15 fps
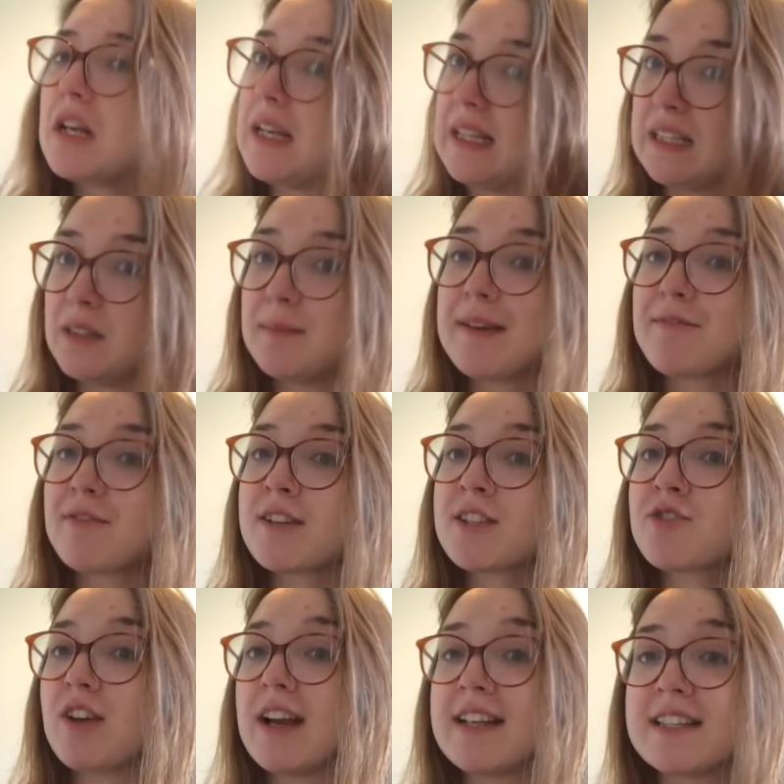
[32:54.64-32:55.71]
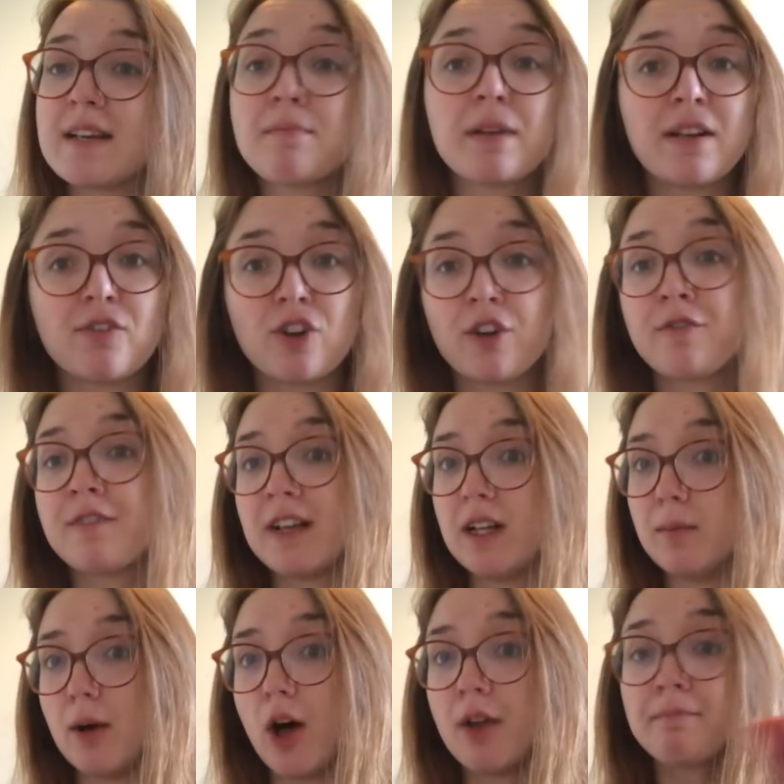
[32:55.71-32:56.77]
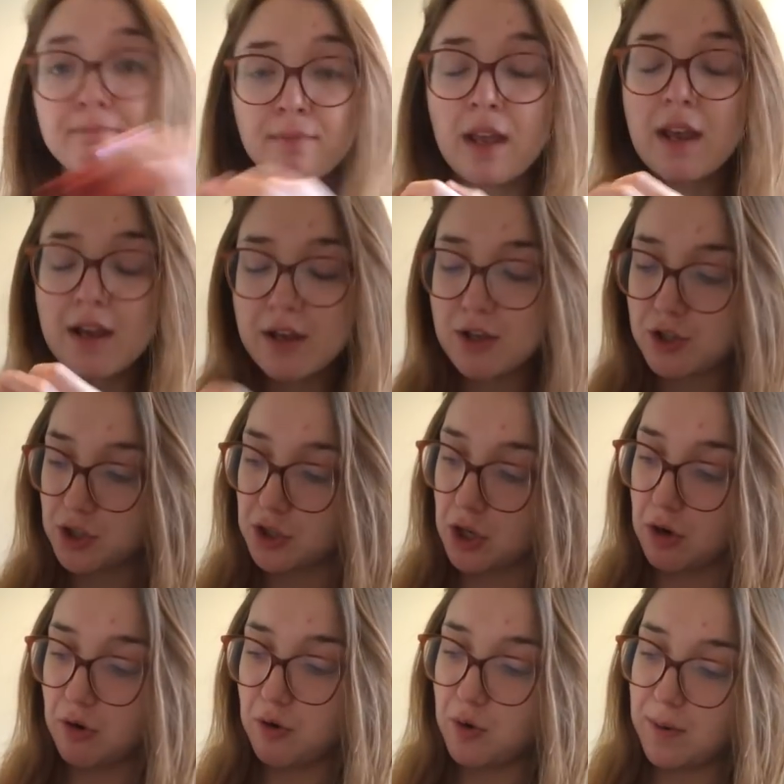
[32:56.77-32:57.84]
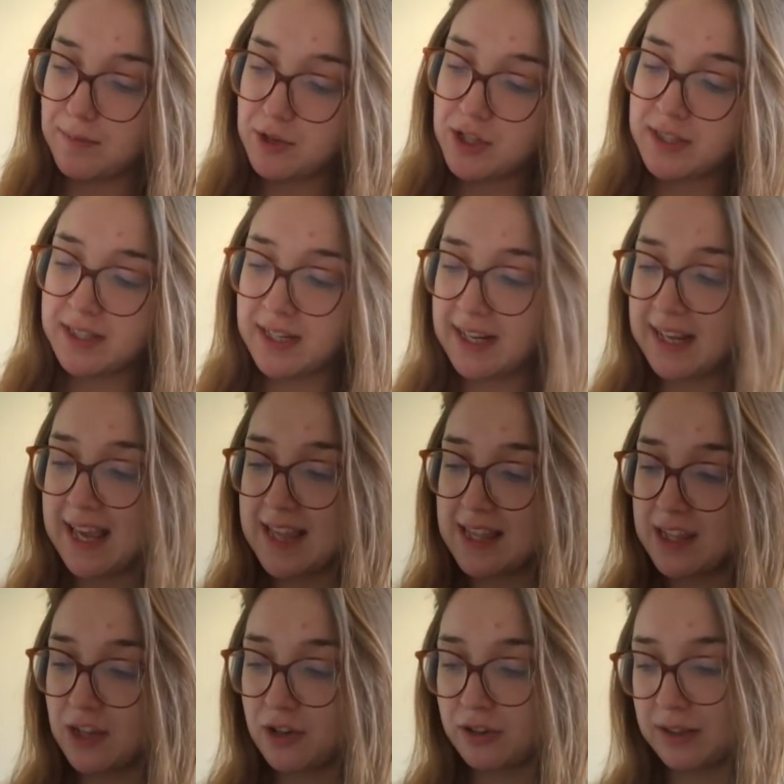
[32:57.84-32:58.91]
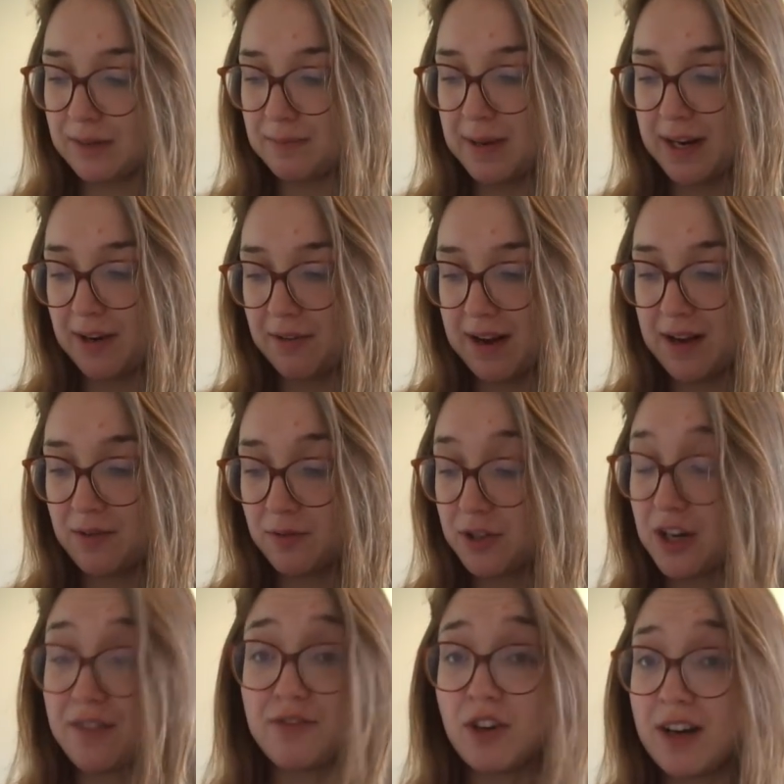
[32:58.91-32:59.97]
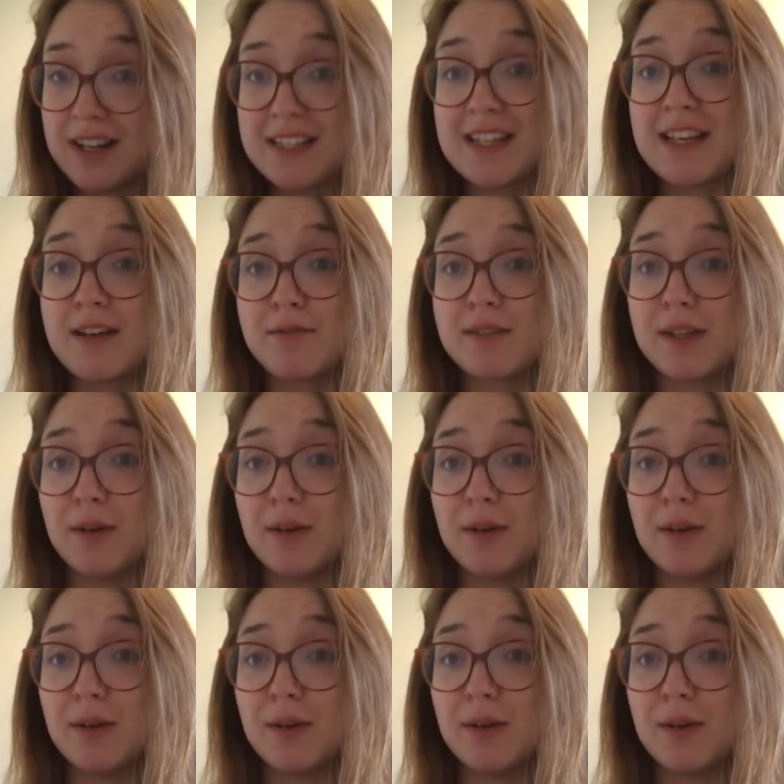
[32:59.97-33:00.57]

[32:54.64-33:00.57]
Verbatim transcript: a little bit frustrating, but I've got a film on. So I'm just going to get the old unpicker out, which I've not had to use in